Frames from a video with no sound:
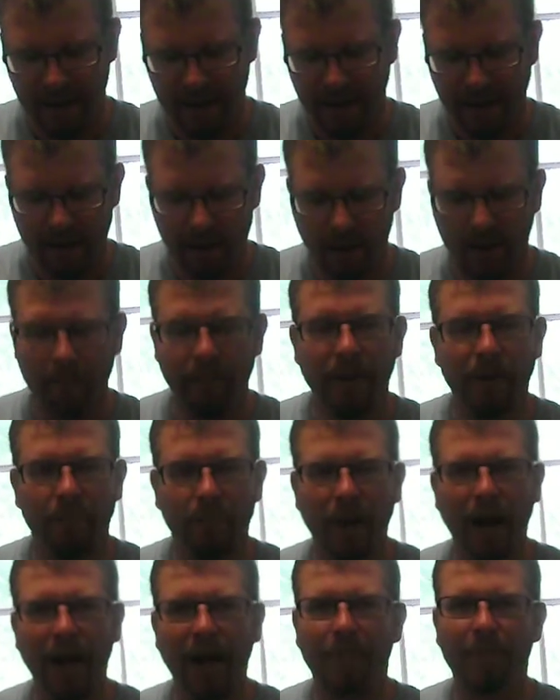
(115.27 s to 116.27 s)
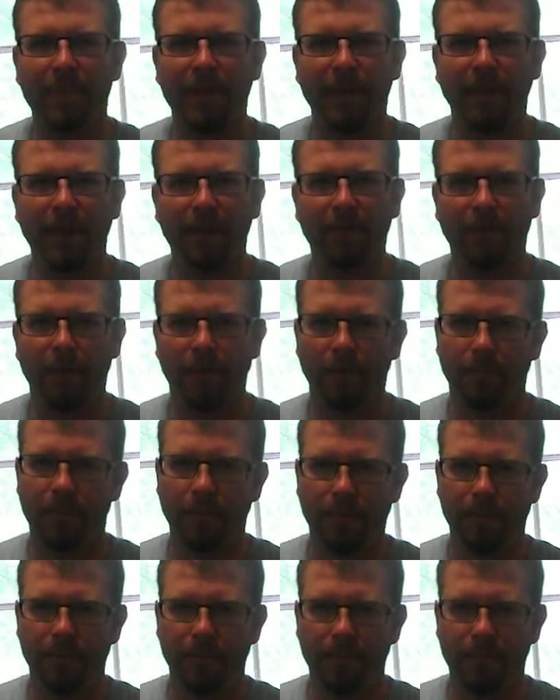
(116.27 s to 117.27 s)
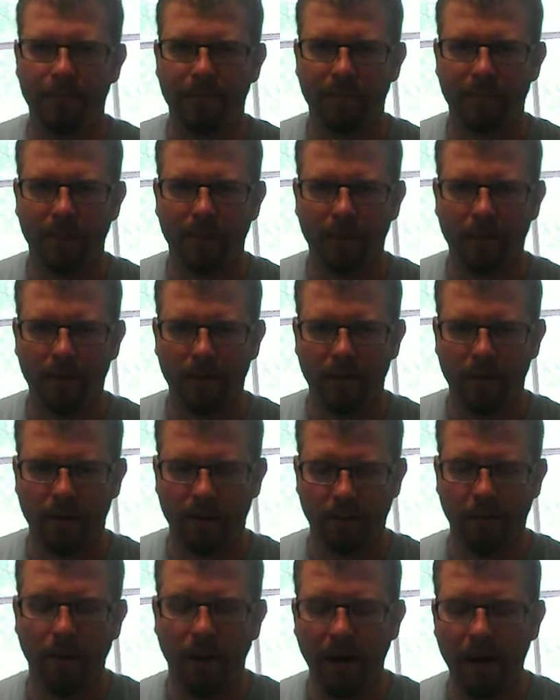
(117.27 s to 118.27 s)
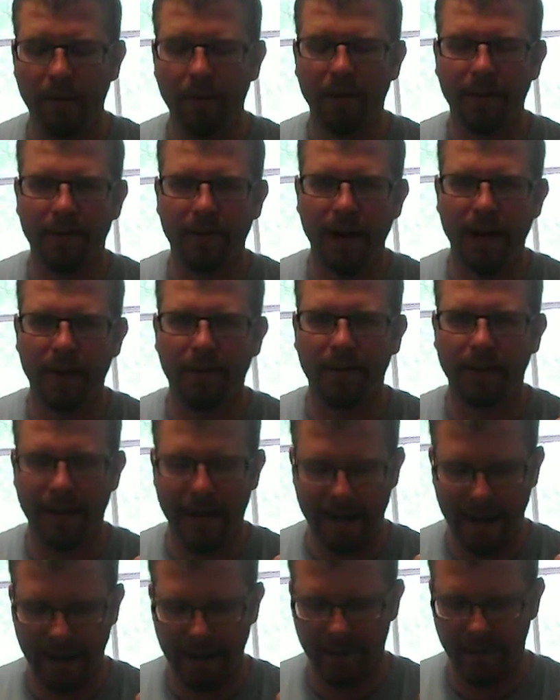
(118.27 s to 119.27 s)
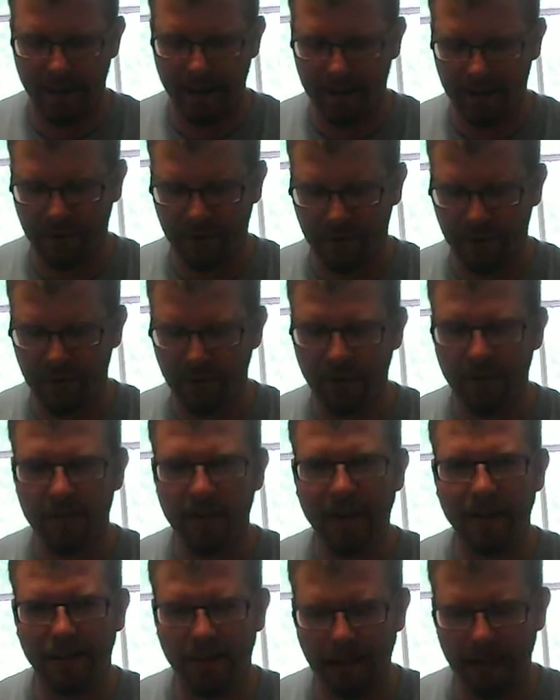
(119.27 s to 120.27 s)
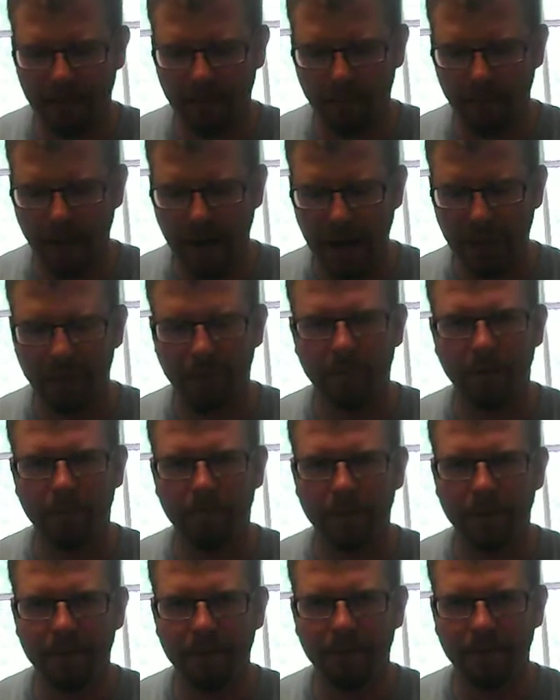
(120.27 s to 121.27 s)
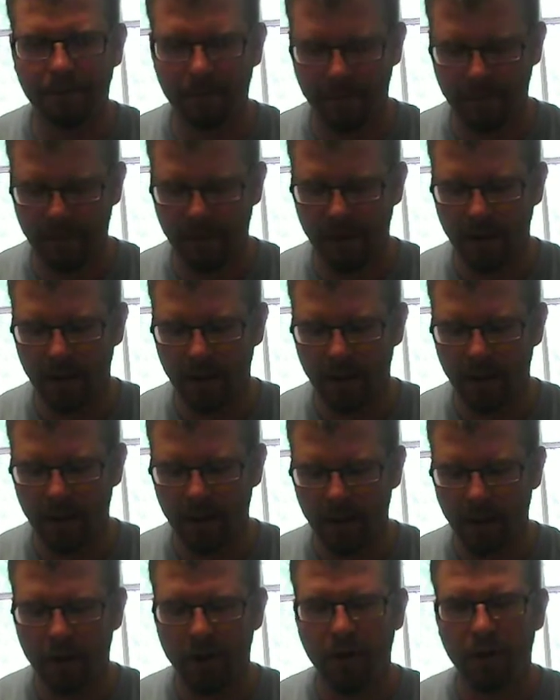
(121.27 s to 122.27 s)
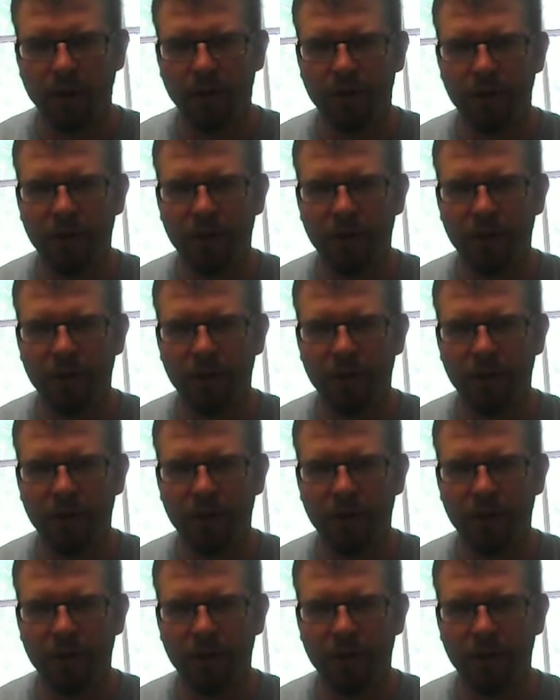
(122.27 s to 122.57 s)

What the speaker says: And normally it would pop the lever open. The problem with that on the Henry is as soon as that lever pops open, you